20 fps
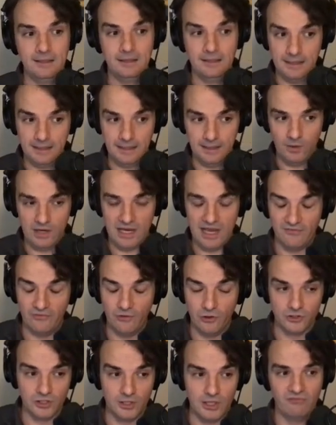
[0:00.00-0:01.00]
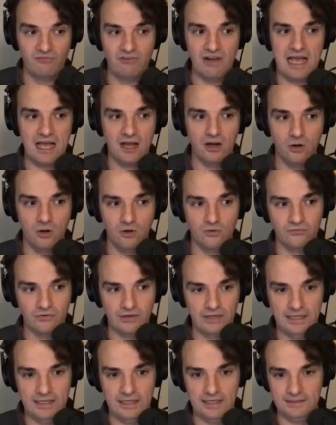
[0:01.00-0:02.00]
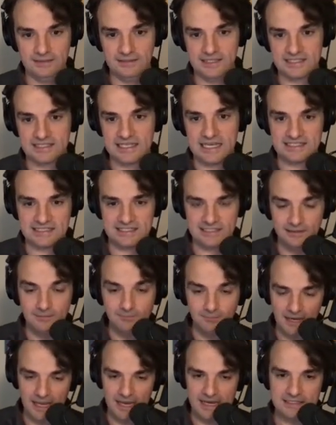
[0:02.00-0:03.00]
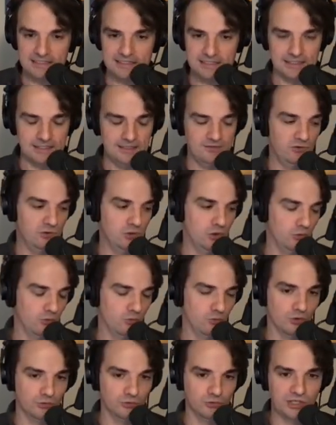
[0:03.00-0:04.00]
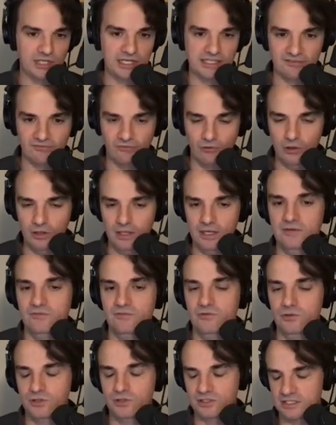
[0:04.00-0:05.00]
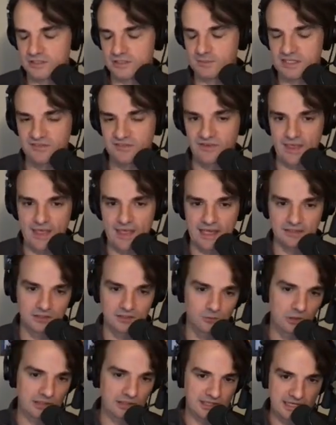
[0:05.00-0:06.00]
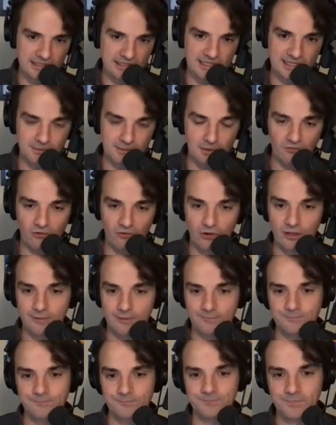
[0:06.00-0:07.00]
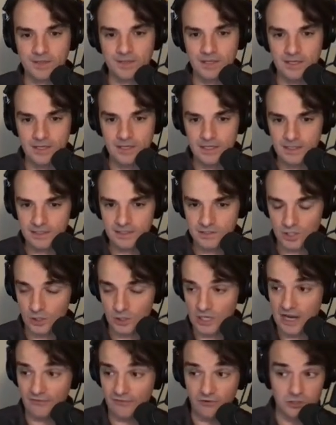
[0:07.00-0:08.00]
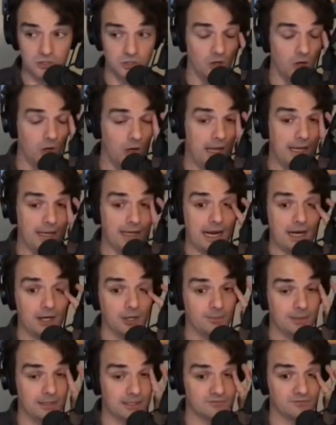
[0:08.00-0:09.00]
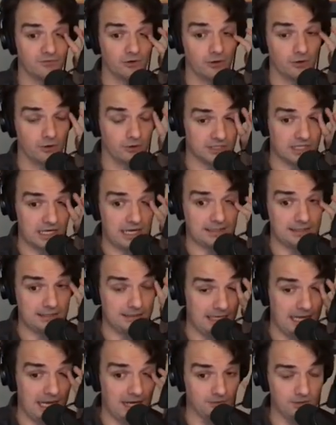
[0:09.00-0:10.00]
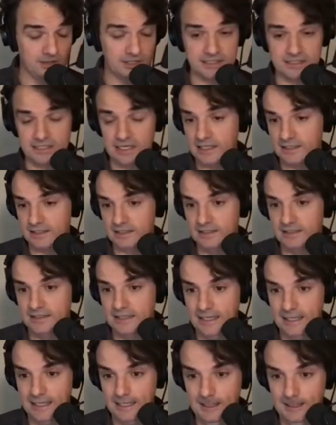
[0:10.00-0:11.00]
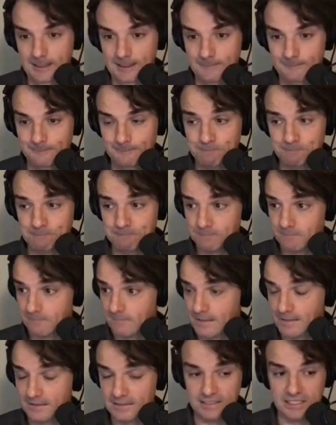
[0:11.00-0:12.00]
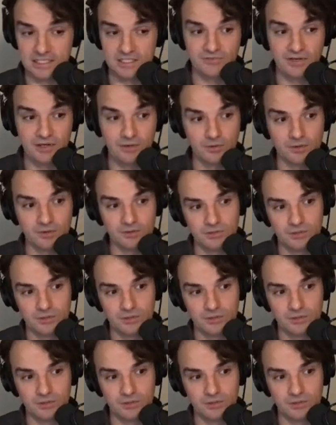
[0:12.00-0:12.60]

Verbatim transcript: And we have also the flag of uh, that's that's in place. If you don't want to create a folder, if you don't specify that, it will create the demo folder. So you have also like arguments for selecting the language and selected the, the test framework.